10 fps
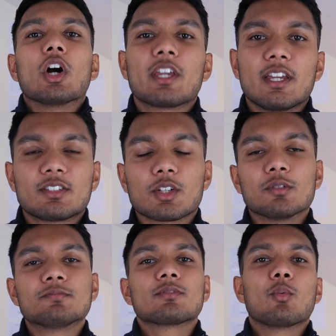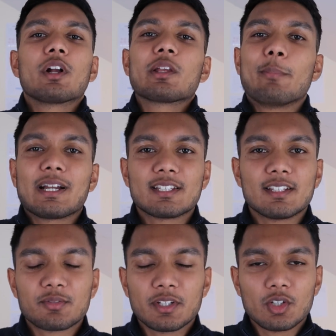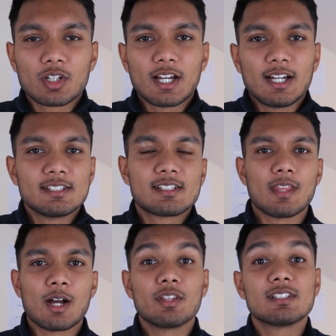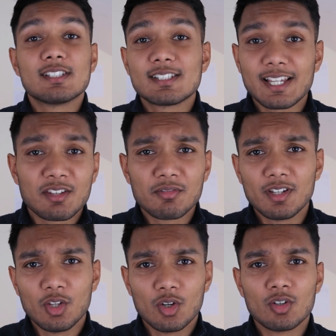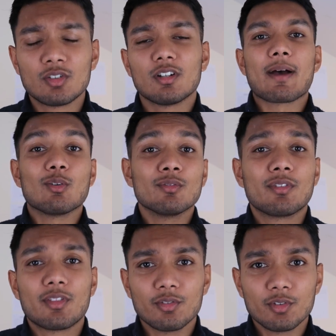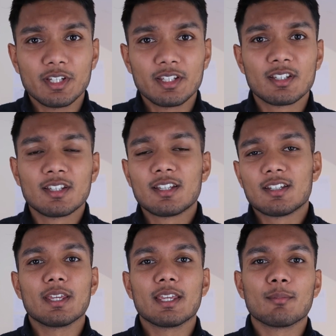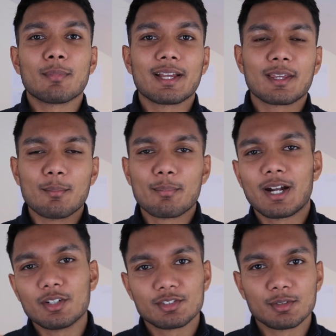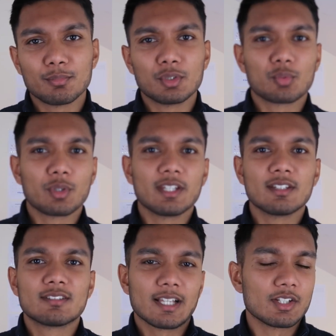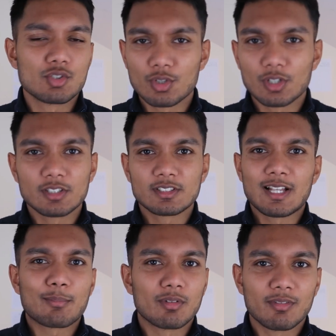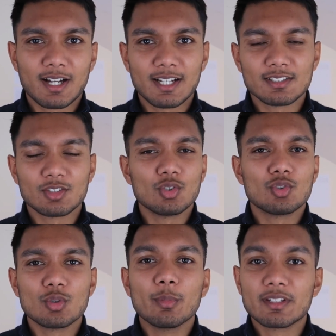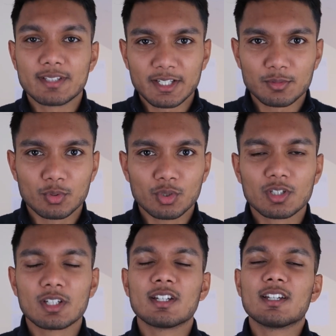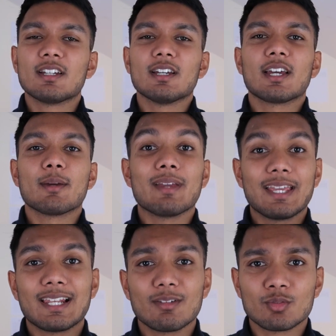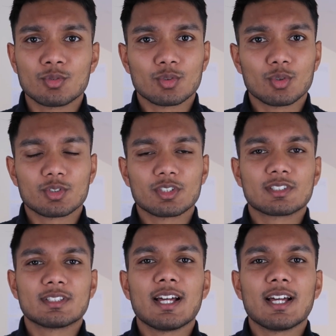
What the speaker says: Okay, so welcome back to this video, guys. Now, this is the second video out of three in my comparison between Tailored Tutors, SnapRevise, YouTube, and textbook A-level resources.